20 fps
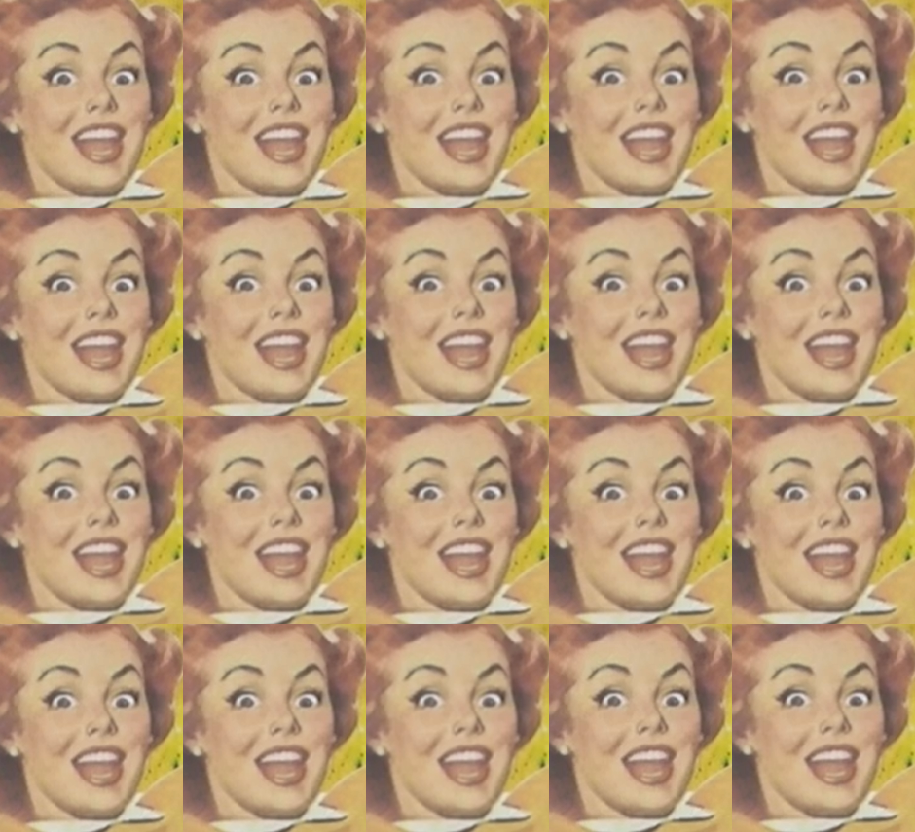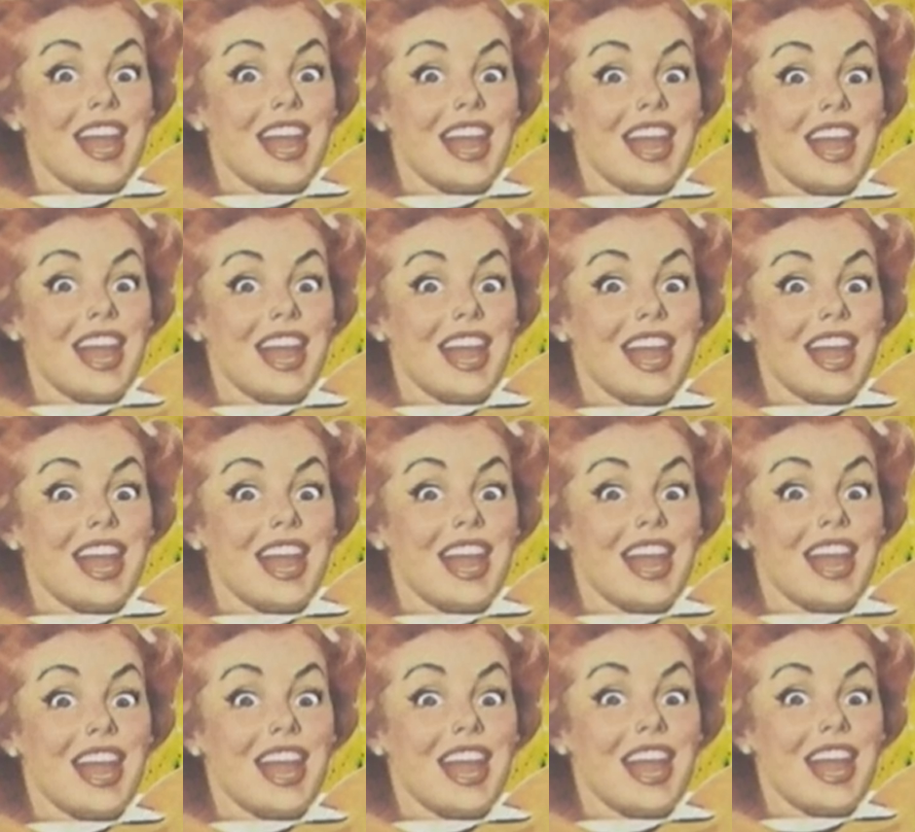
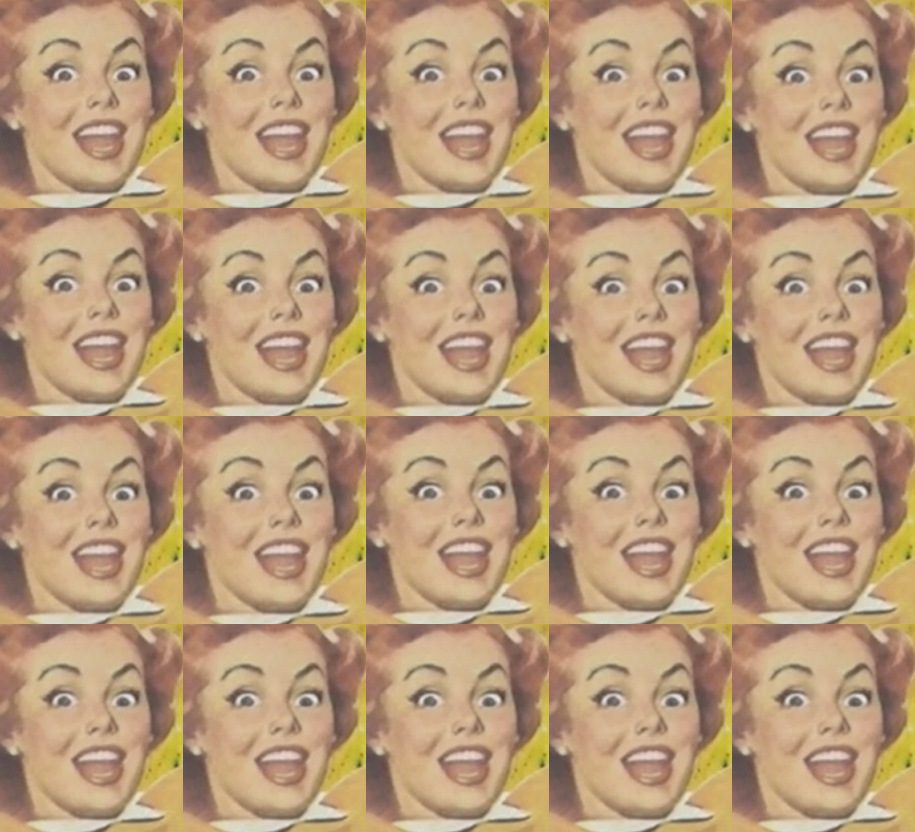[no speech]